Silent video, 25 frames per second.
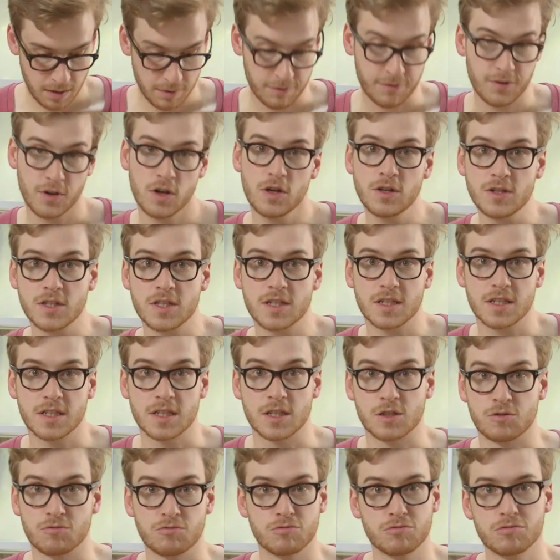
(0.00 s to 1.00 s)
First
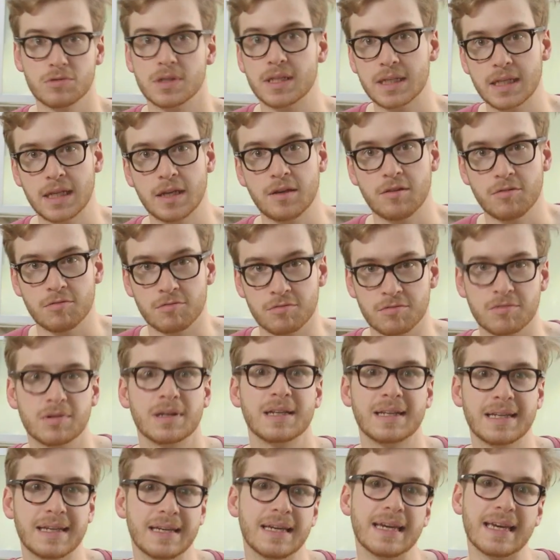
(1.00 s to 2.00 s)
is really,
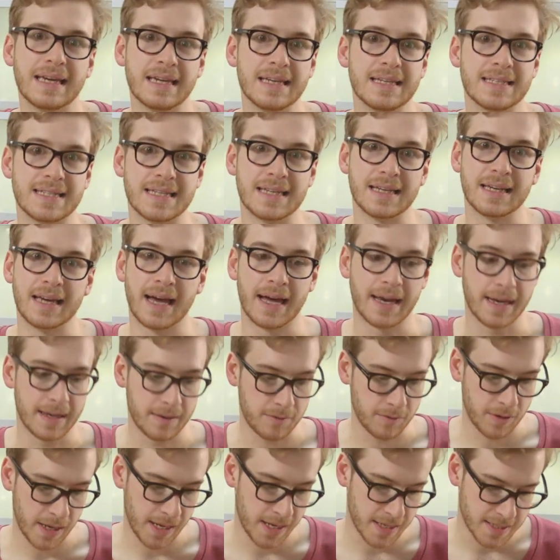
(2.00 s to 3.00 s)
really easy, and it
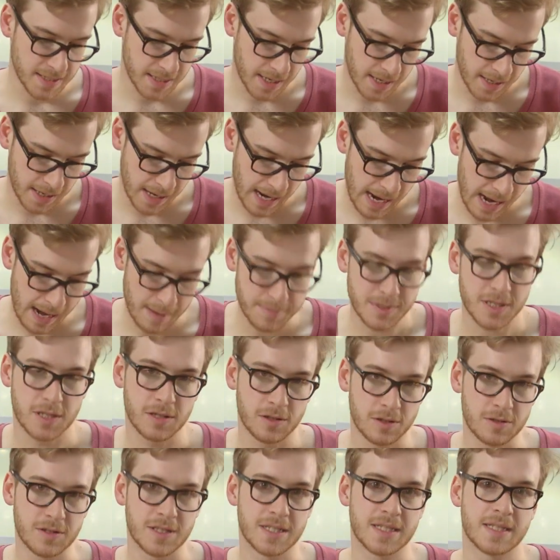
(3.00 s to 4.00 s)
is an
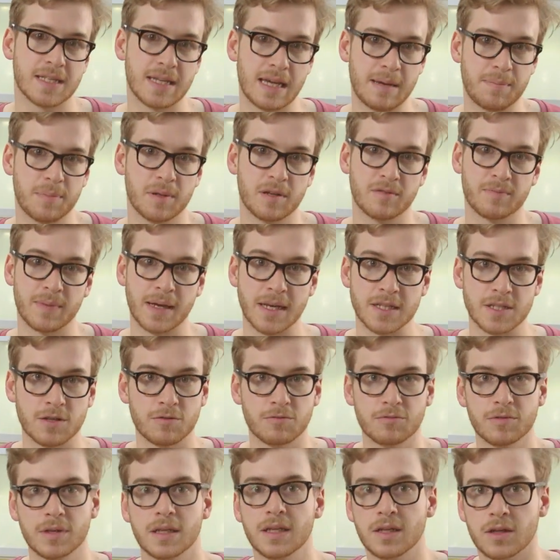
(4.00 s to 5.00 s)
absolute staple of mine. It's a
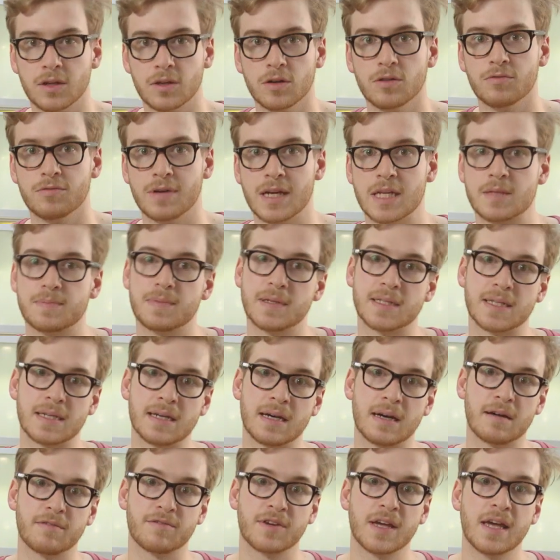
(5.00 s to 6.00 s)
really good recipe to
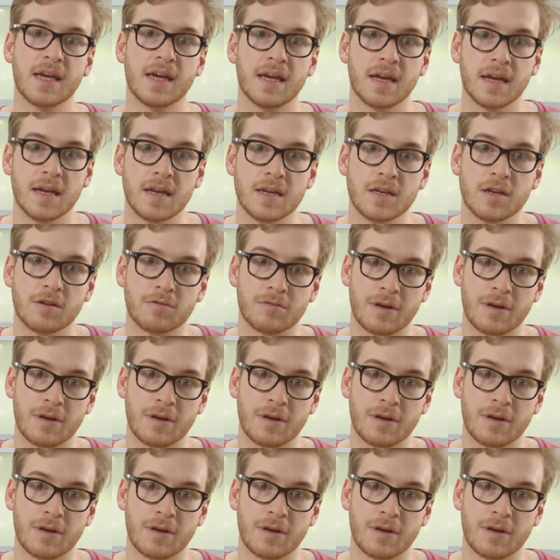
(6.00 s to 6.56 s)
have in your